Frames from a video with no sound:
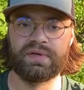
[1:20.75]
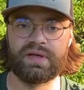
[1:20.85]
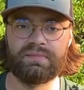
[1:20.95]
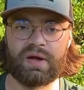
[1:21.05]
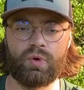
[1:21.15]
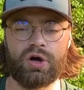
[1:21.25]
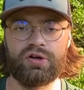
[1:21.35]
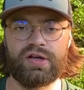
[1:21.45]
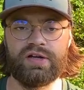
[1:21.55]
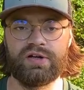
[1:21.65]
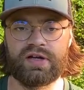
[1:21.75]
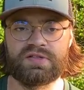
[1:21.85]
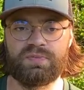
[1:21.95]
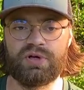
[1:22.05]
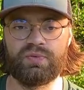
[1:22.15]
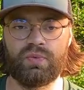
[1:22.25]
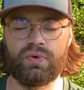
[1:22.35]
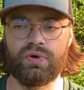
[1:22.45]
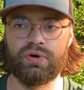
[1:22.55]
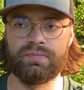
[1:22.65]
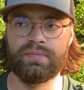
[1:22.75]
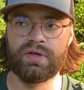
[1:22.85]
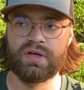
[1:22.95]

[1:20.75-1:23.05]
and my water heater gets pretty warm.